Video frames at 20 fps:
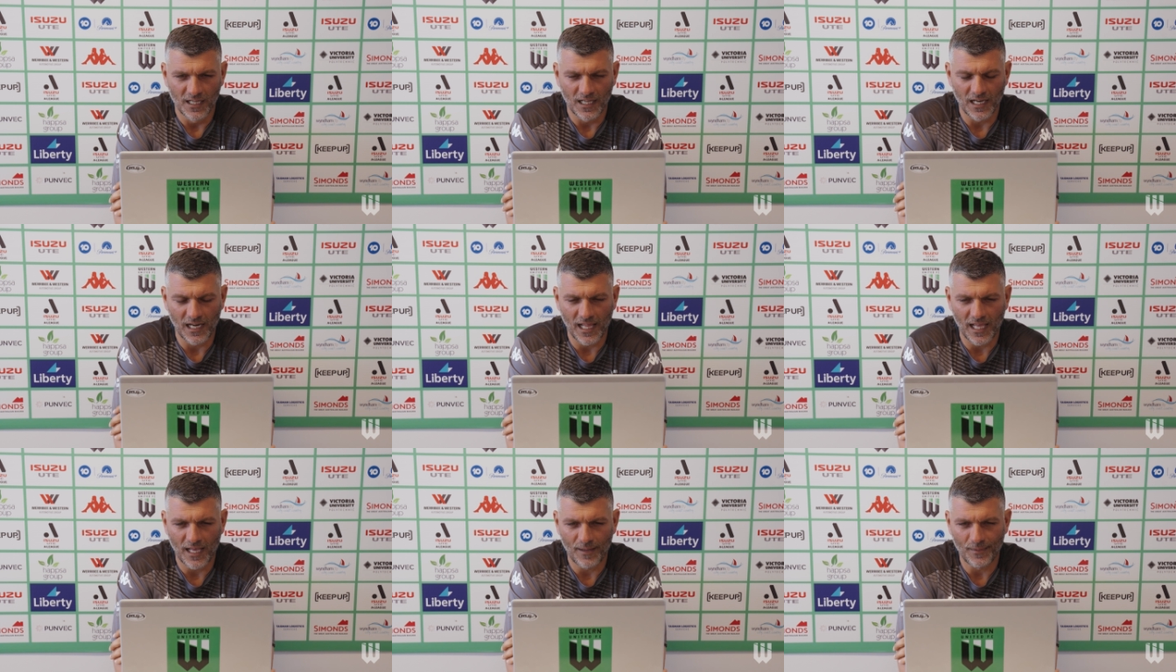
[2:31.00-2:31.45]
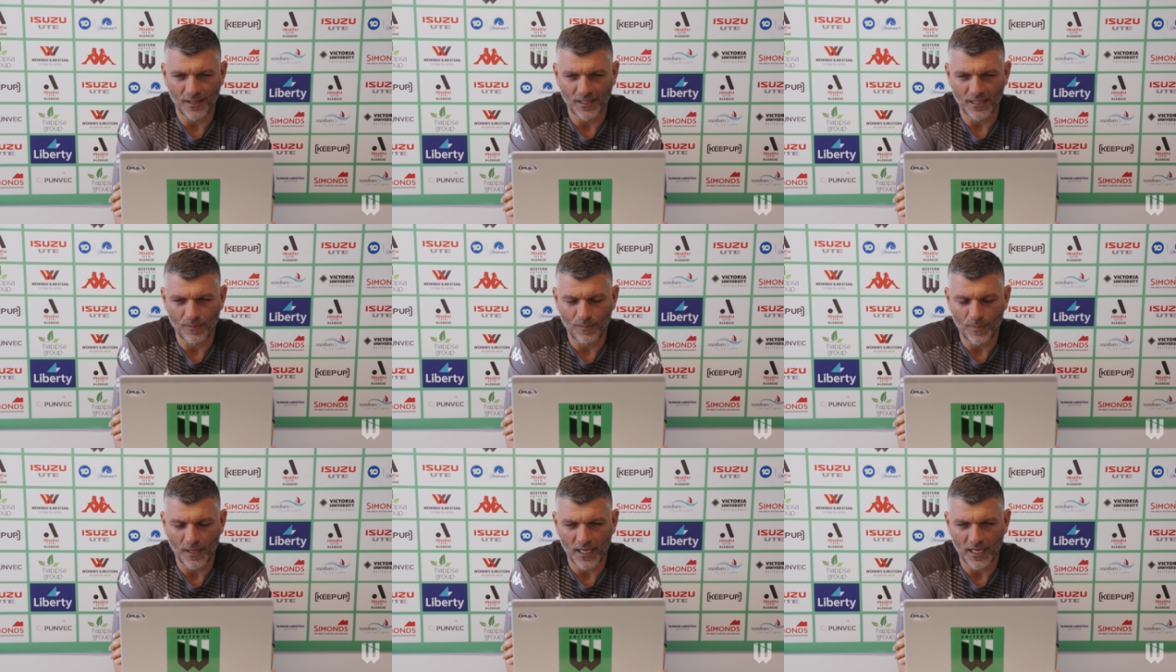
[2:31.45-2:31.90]
Lamb
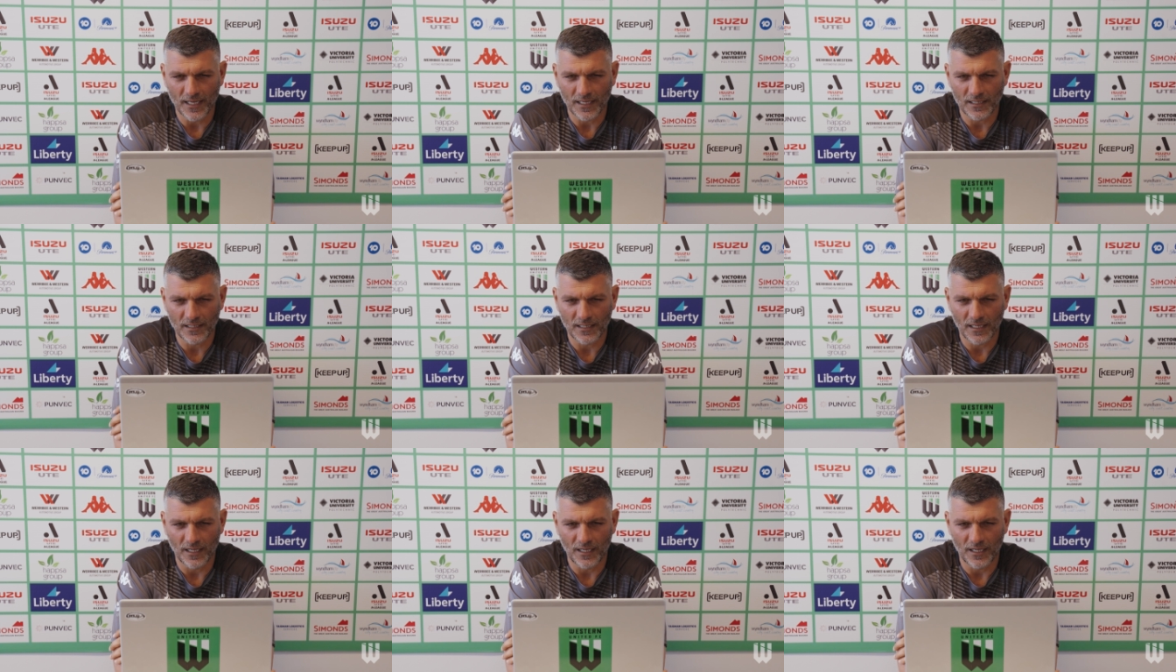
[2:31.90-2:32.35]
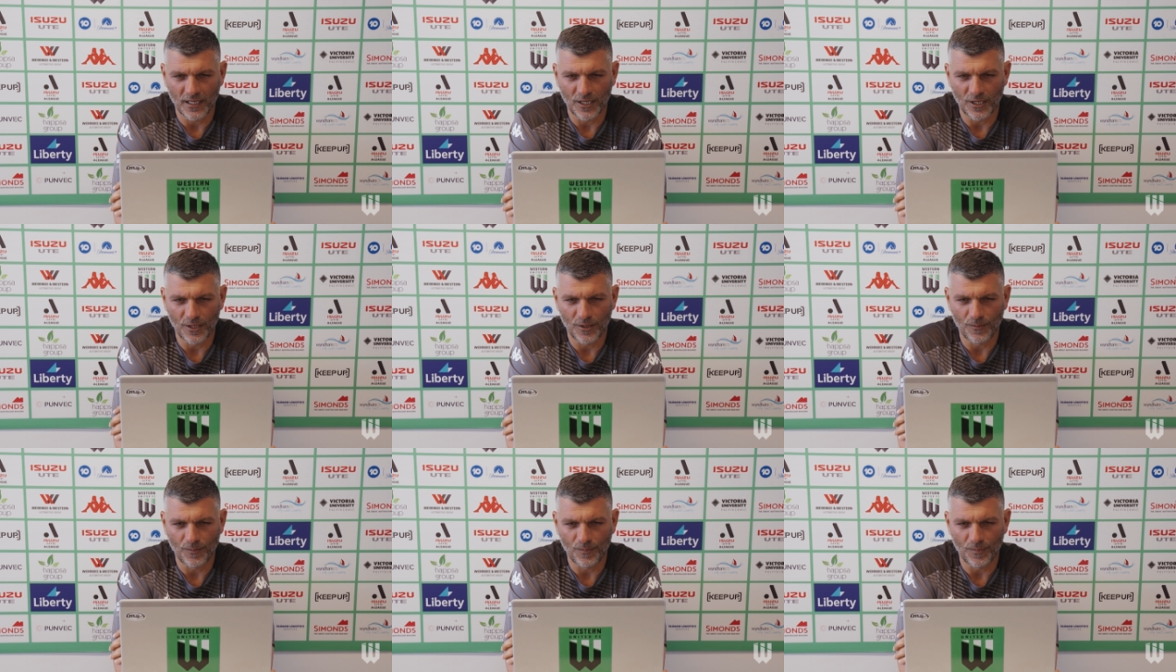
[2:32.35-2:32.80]
at the back,
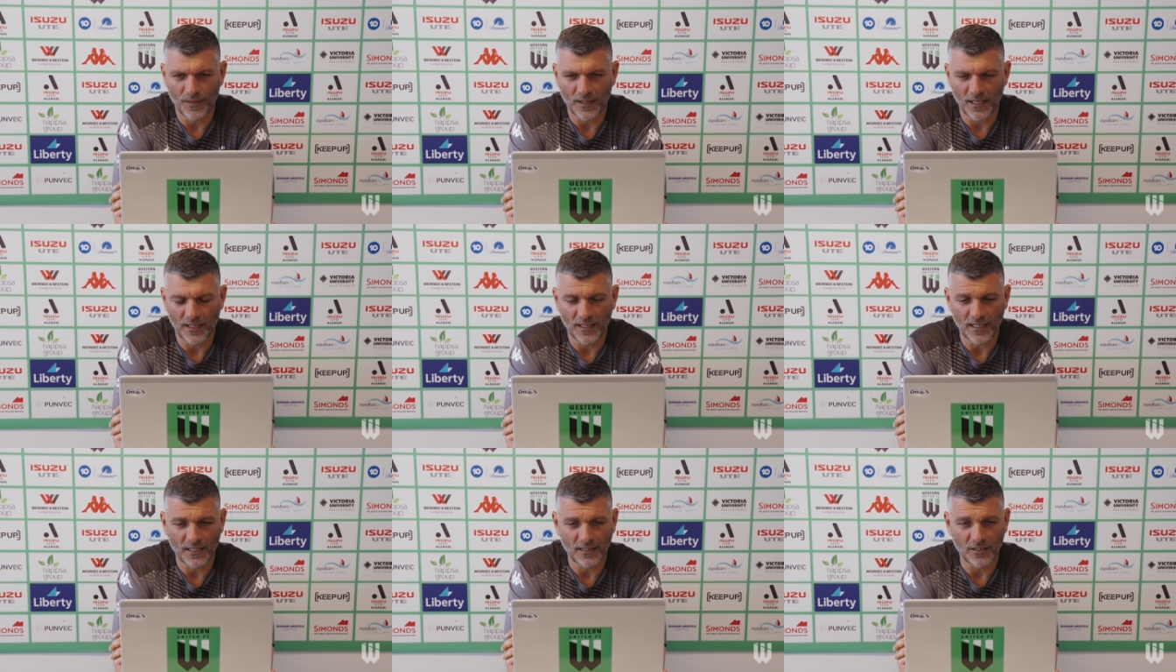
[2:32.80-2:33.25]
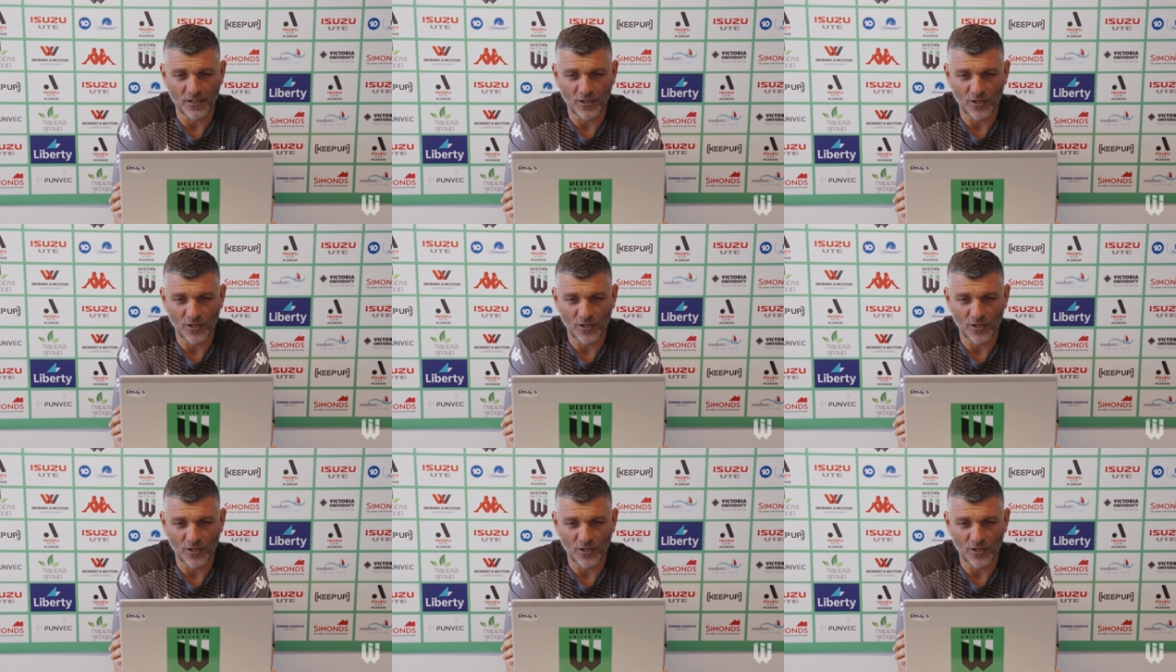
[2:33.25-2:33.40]
and then,